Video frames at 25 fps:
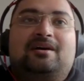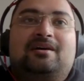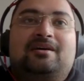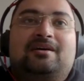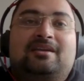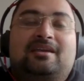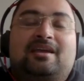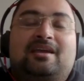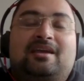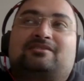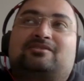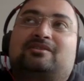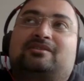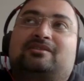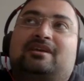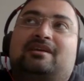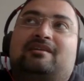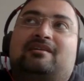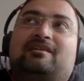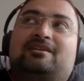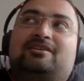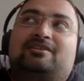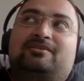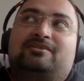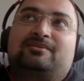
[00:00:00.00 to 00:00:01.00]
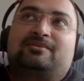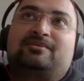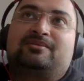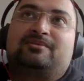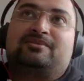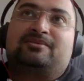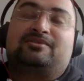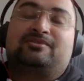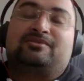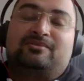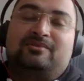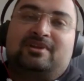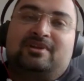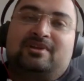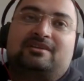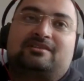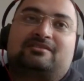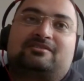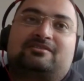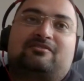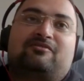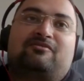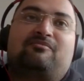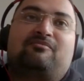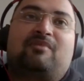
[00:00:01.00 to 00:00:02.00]
yeah. So there are two
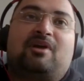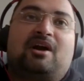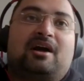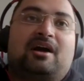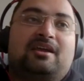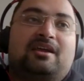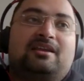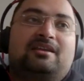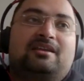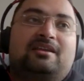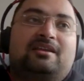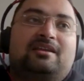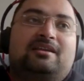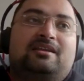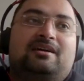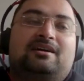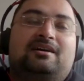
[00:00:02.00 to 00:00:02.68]
students of mine.